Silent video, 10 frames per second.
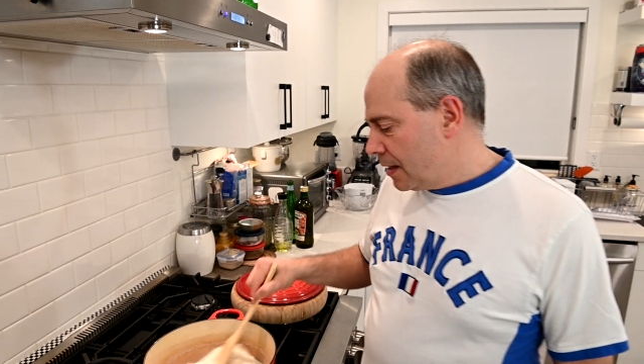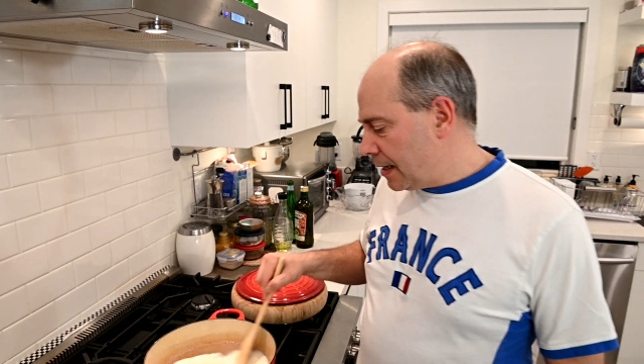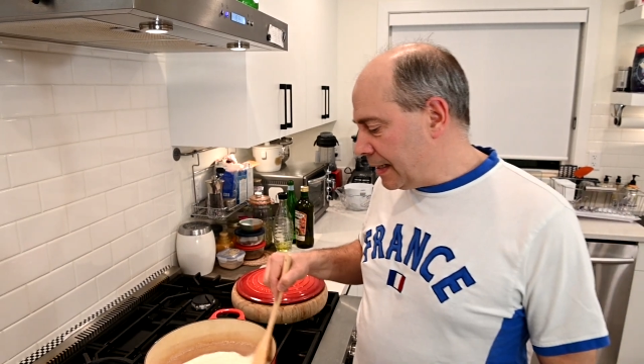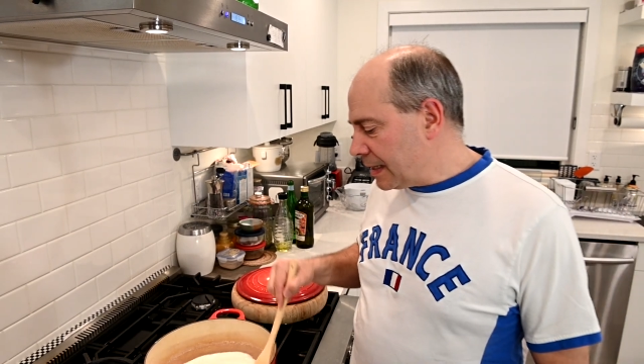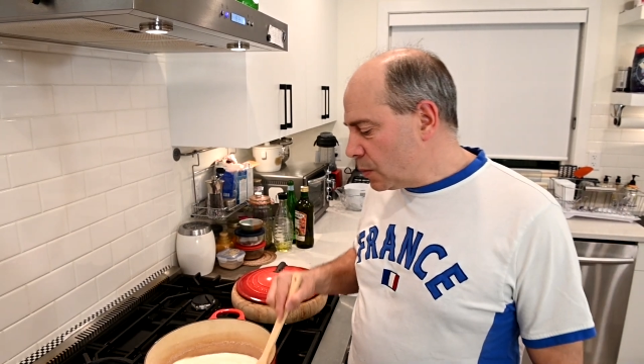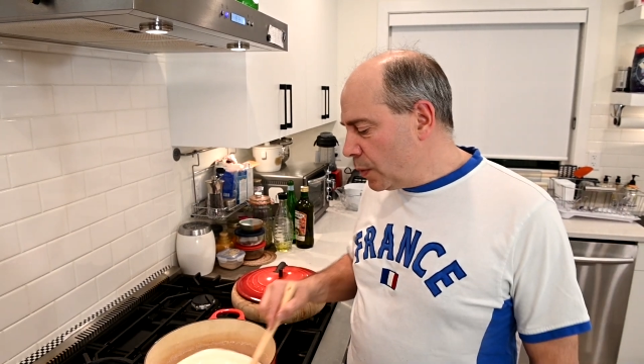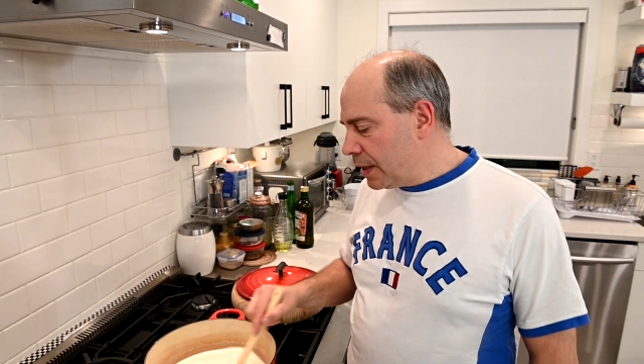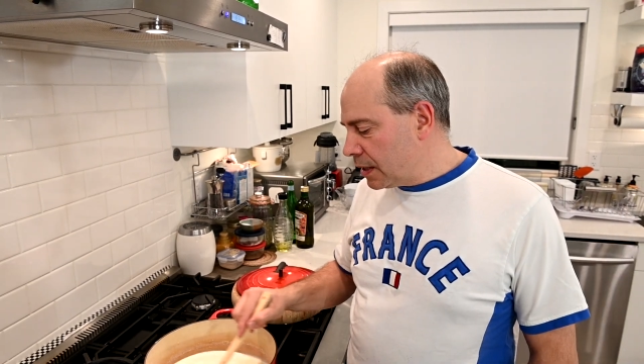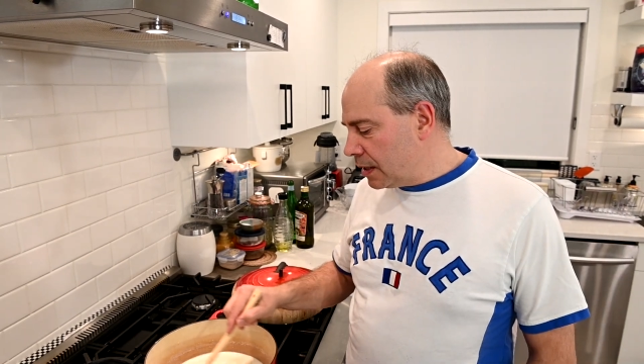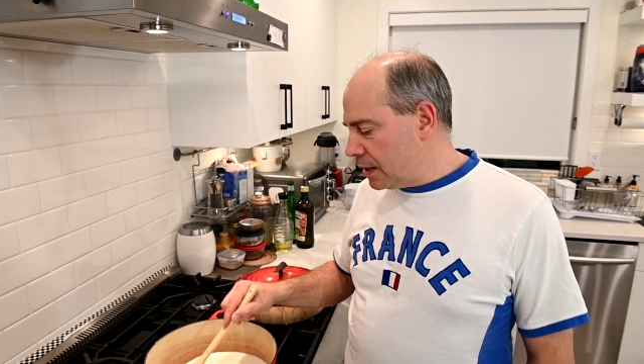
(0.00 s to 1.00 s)
And that's
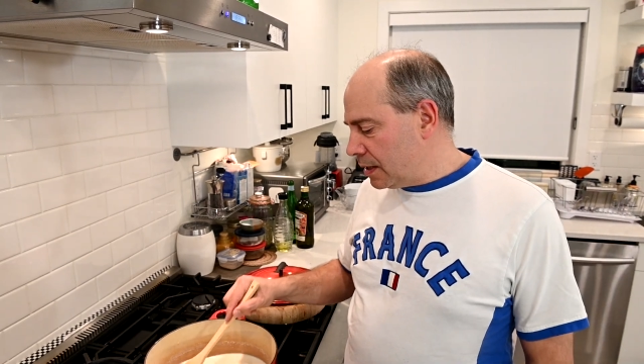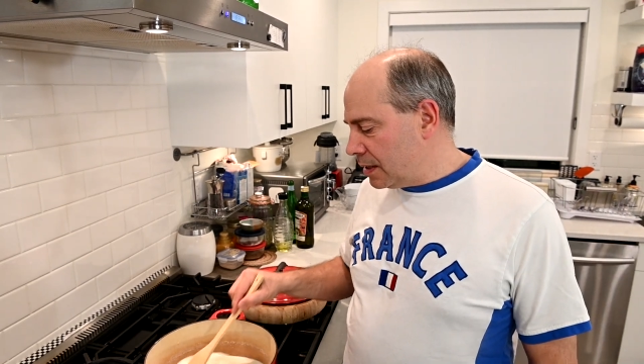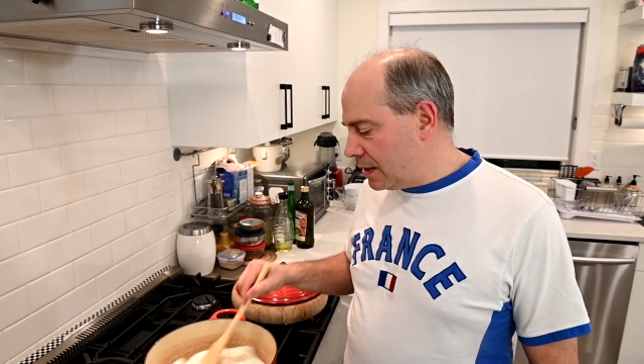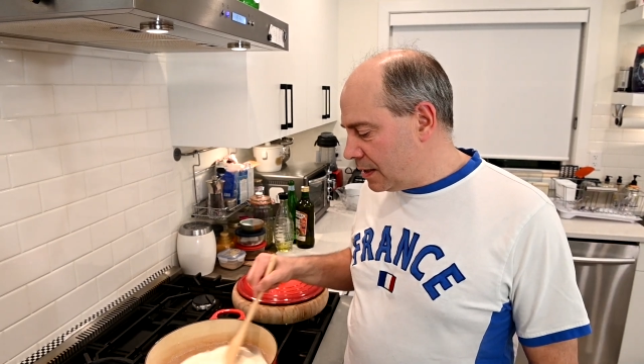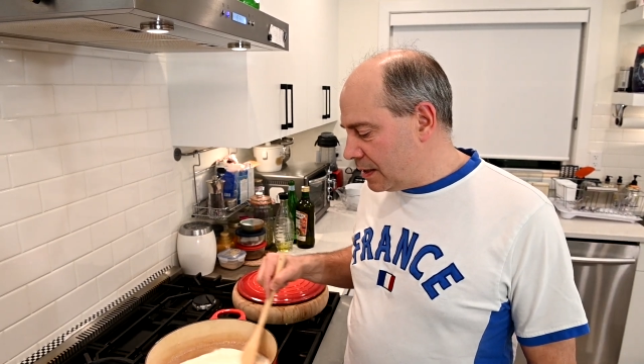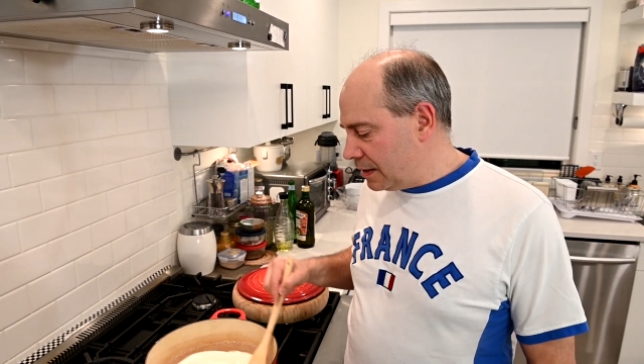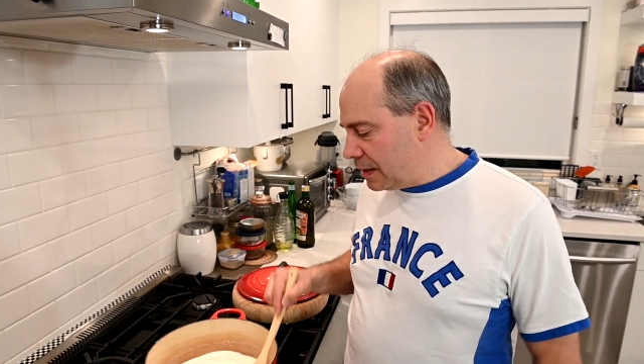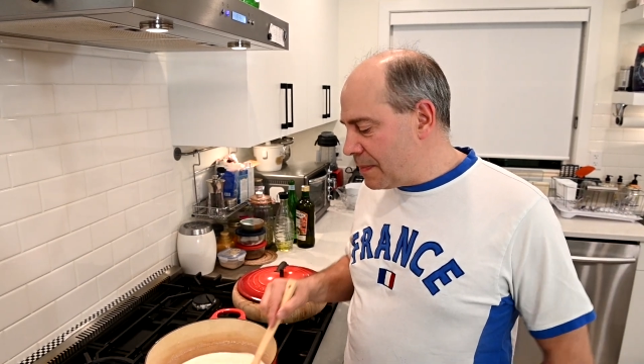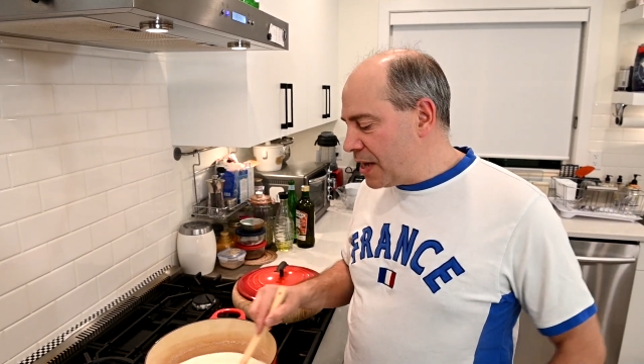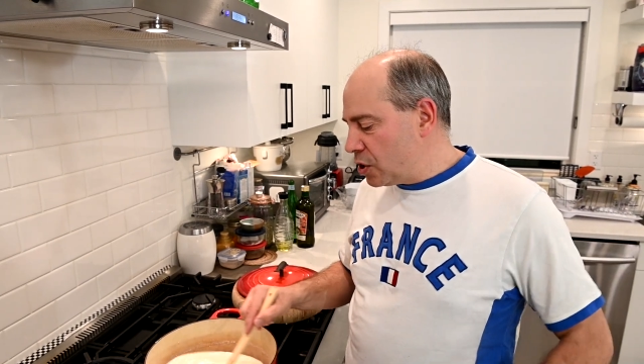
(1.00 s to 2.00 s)
where
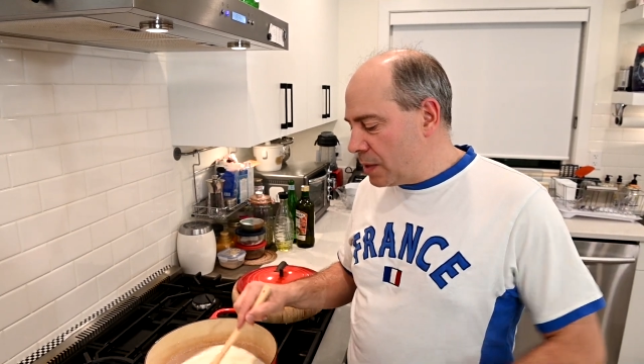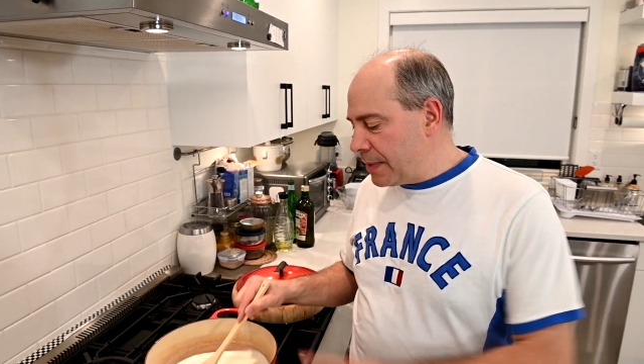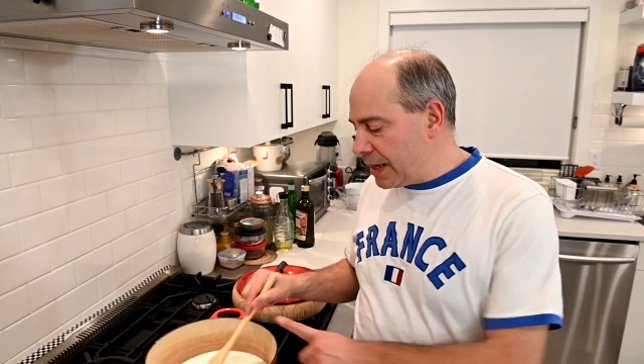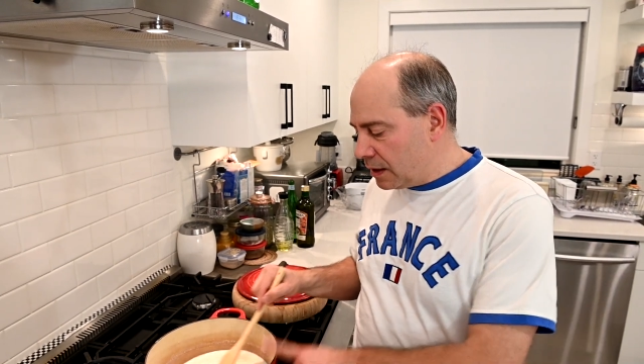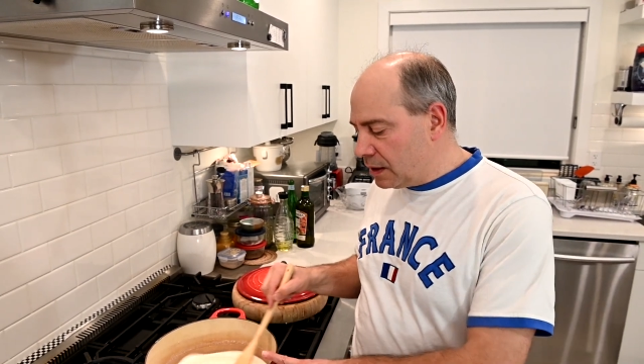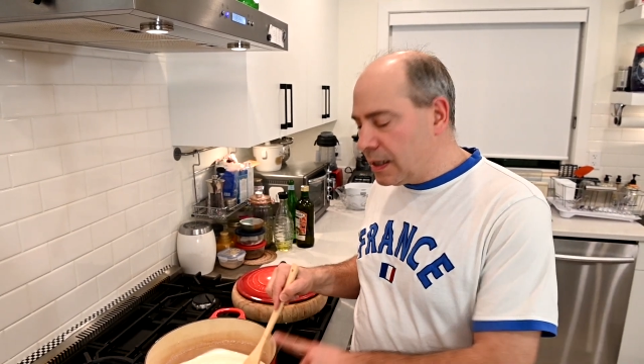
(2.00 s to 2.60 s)
the bechamel